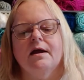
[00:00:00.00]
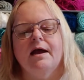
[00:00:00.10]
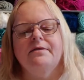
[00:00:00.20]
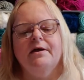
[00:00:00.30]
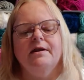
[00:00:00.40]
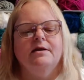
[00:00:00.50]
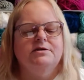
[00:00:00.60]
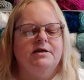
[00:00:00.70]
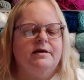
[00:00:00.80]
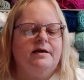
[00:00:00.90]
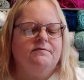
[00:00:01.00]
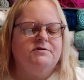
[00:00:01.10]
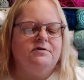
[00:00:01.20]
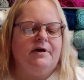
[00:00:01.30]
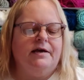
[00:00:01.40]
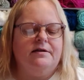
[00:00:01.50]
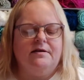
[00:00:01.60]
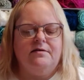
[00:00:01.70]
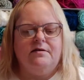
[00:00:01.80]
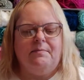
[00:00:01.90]
And then it gives you like
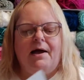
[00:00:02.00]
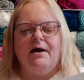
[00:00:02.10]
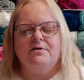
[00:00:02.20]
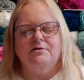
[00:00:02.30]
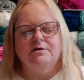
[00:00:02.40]
the pattern